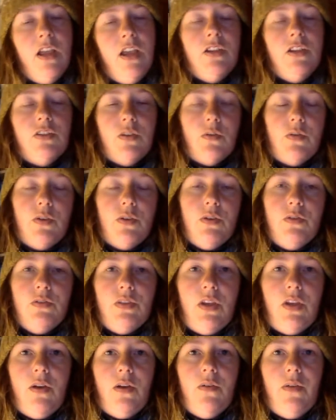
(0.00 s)
so
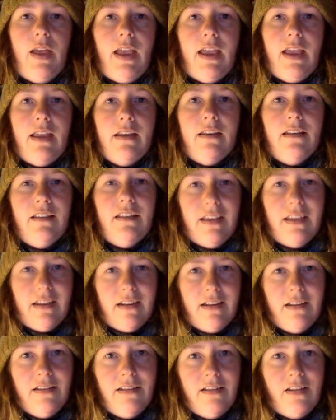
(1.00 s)
Cusco and
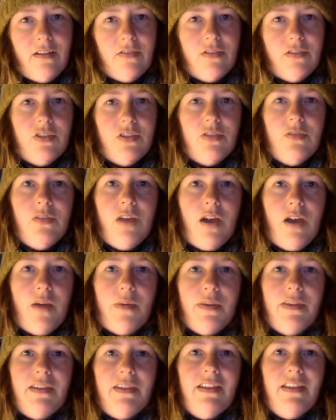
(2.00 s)
Guinness are the 2
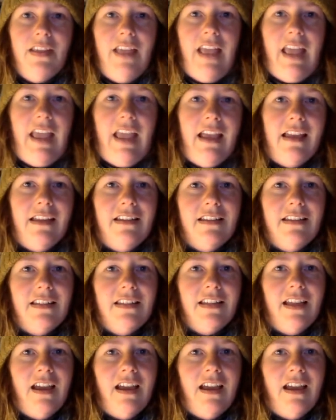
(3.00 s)
llamas, and